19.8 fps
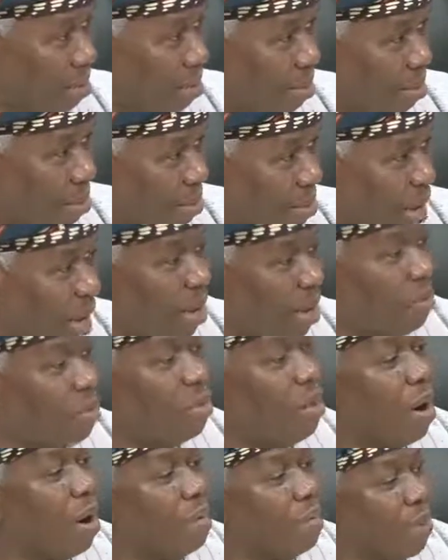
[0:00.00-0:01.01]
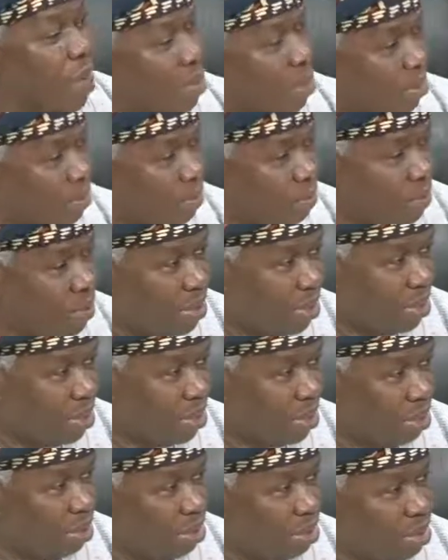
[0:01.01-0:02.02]
and we are part of it.
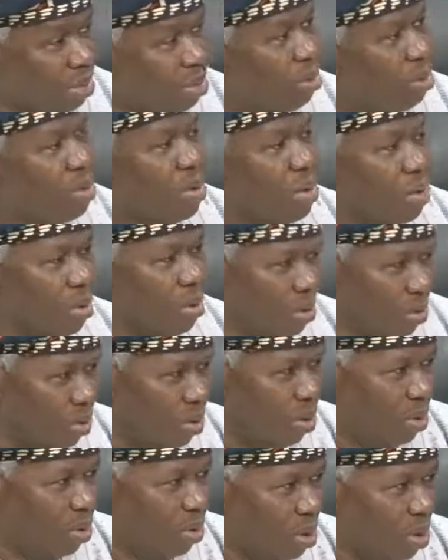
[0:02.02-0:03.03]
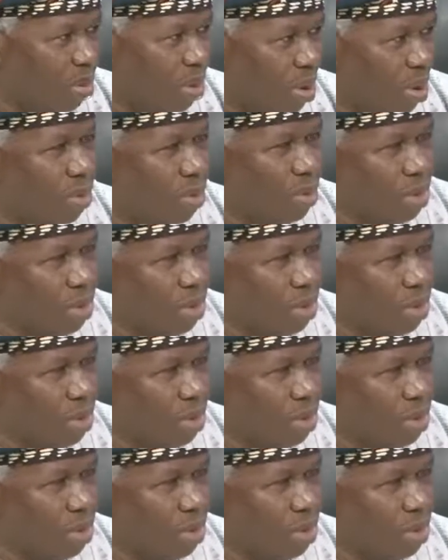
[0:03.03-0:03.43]
So we have.